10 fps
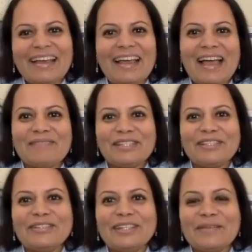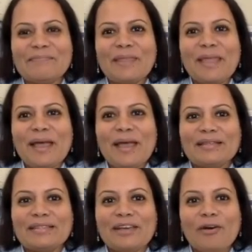Absolutely.
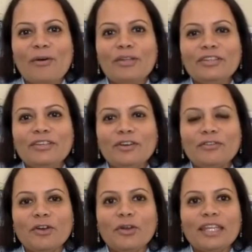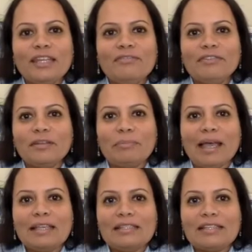So, you know, Rohini, for the
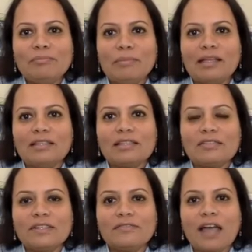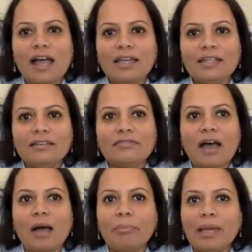past 10 months, we've kind of
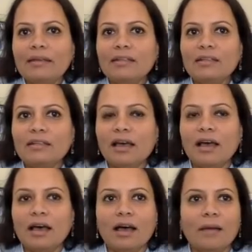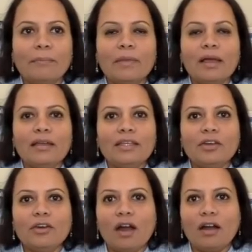upended,
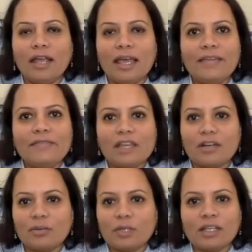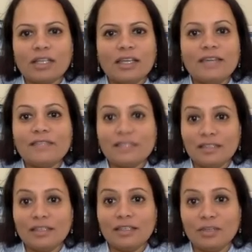our lives, our work lives
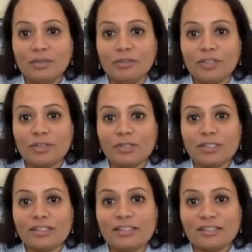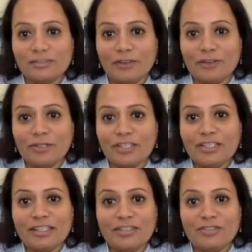in the human resources
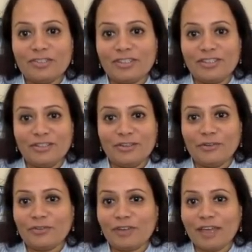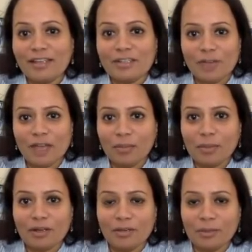function and just, you know, trying to help
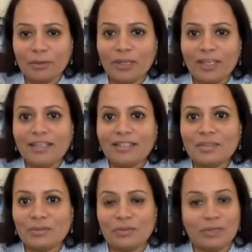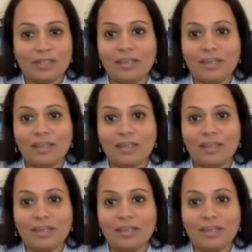our employees with